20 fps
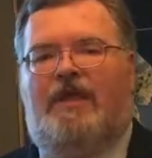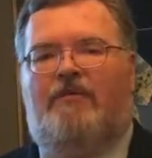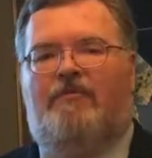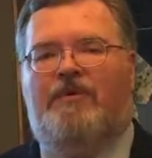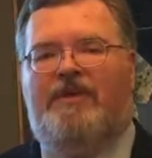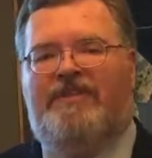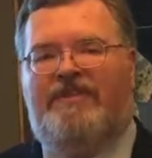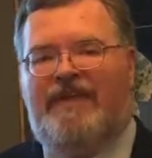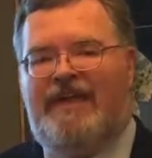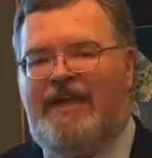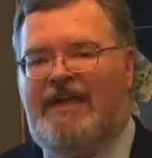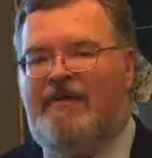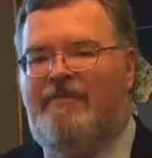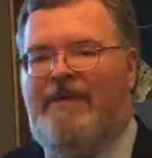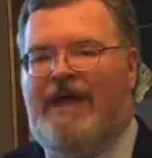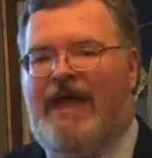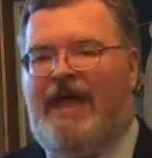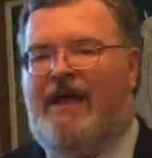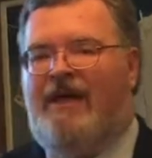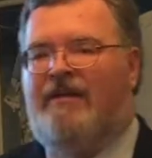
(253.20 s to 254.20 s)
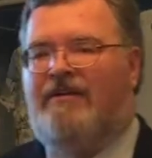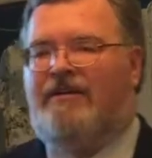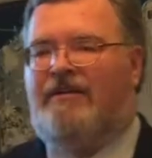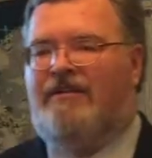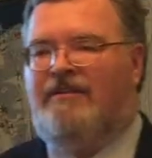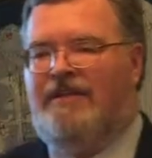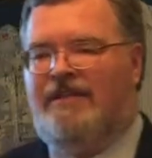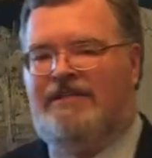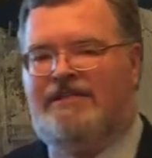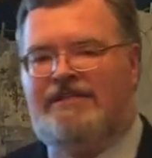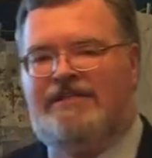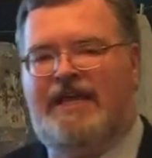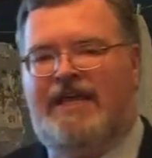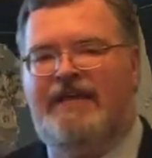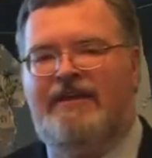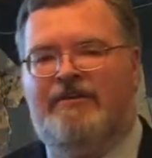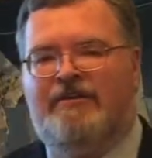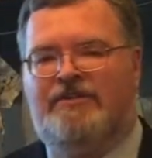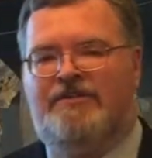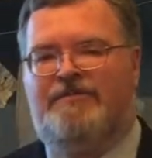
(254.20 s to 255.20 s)
We think about the
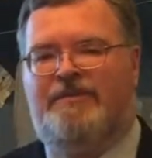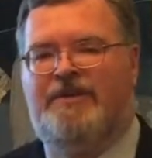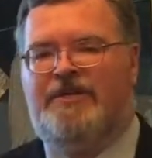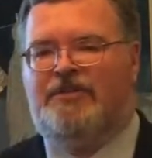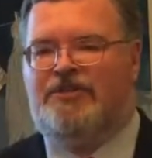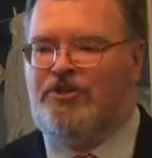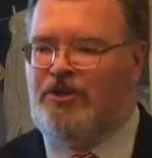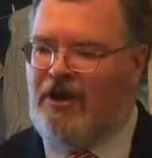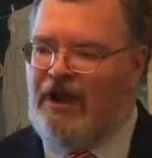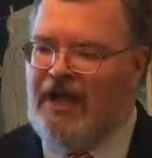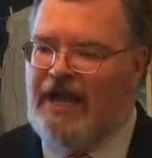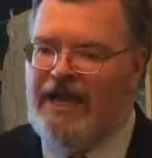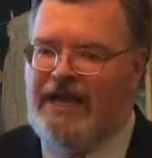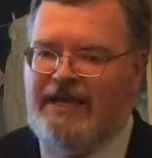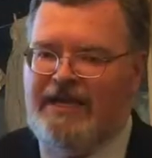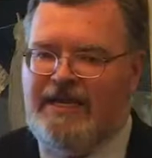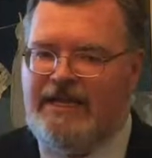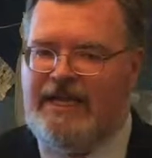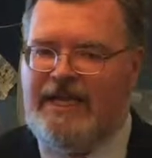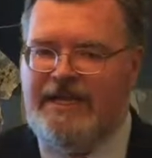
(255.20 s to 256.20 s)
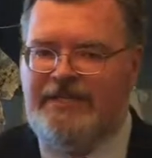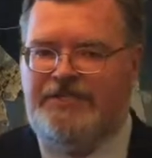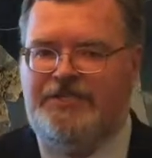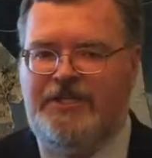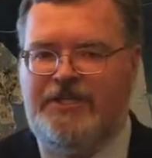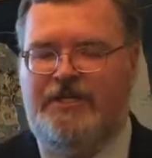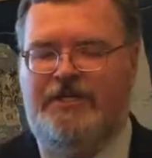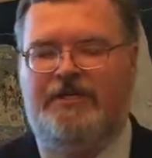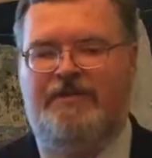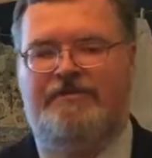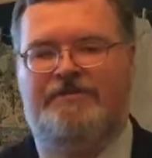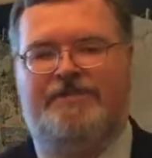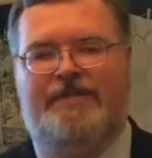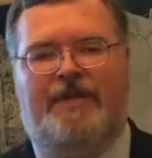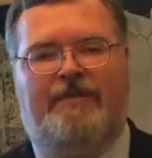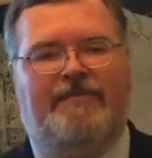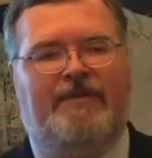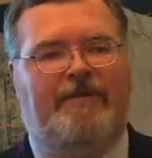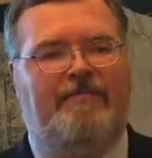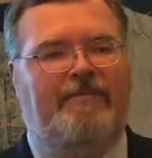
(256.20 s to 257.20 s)
salesman trying to get you to do
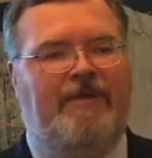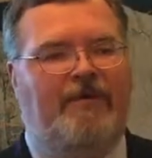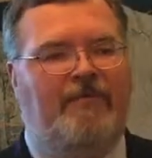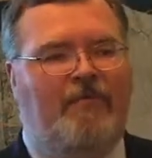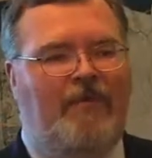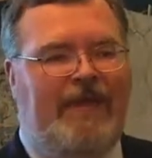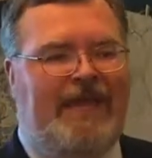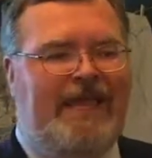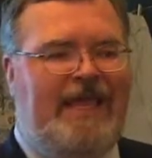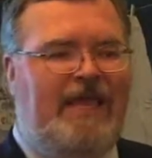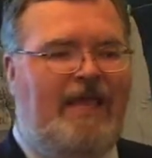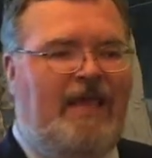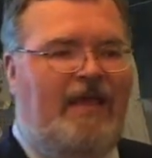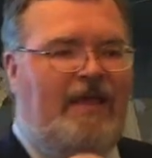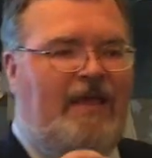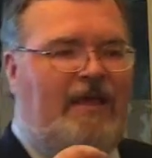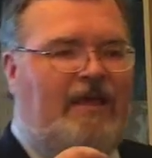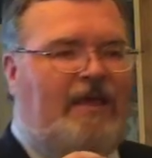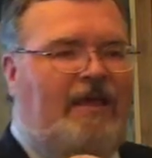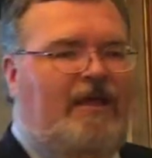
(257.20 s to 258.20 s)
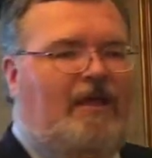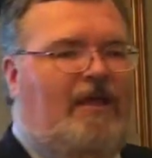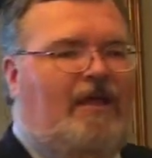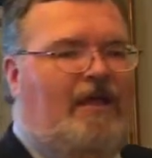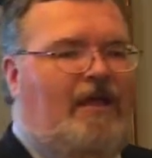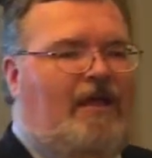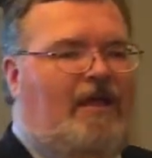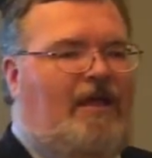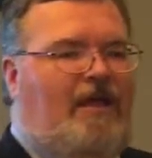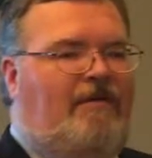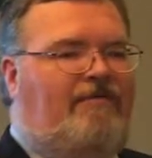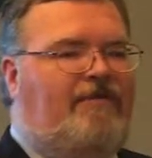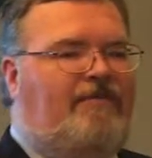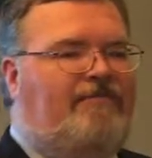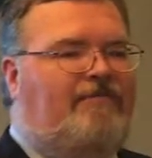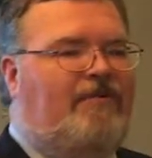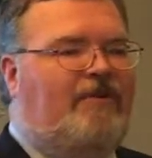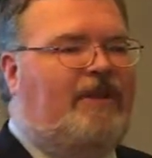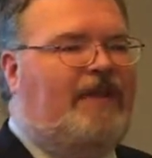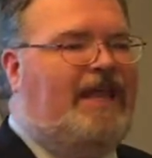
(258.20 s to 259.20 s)
something, but we often
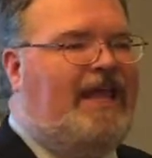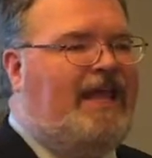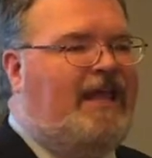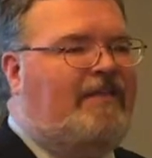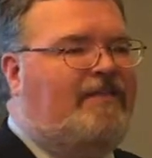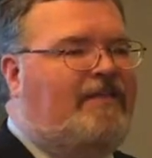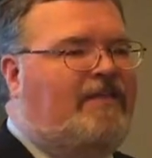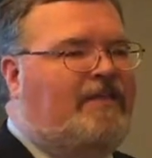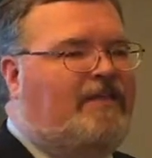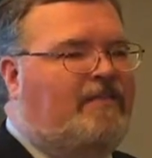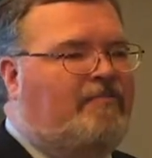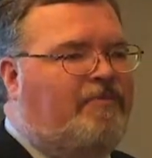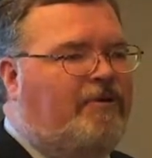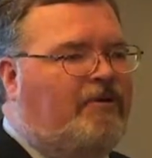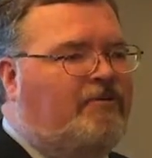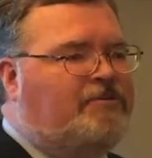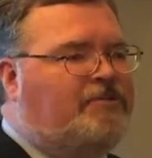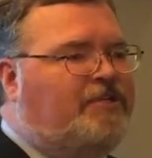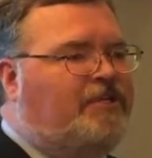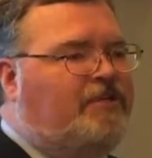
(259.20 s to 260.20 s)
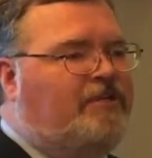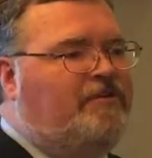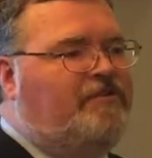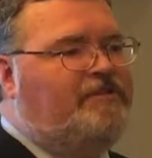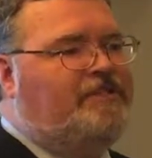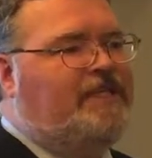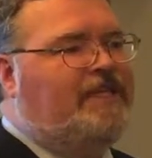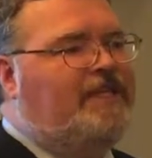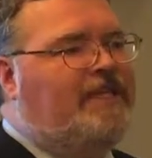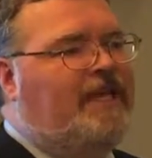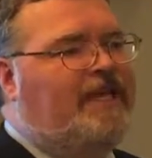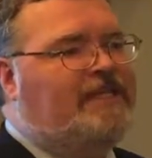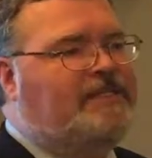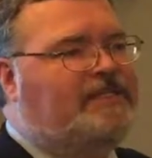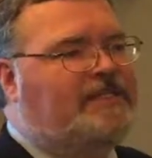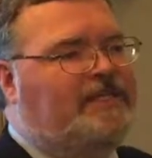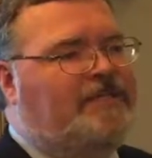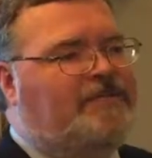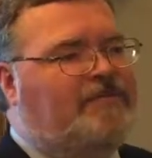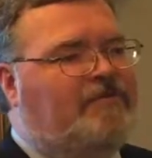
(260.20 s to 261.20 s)
forget that the person who's in that
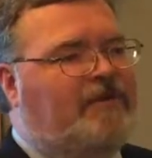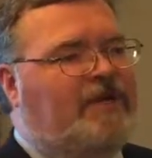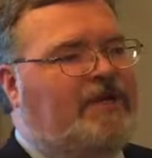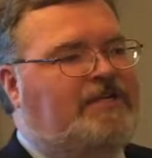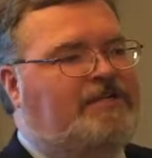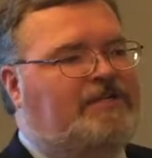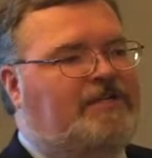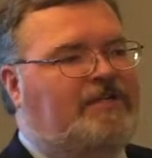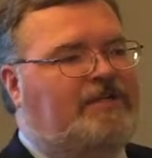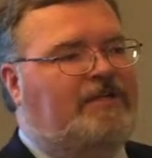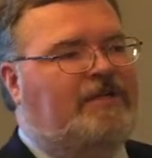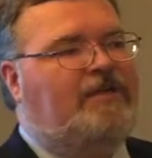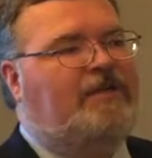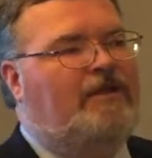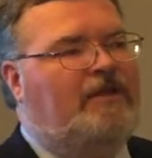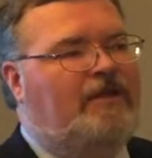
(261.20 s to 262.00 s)
situation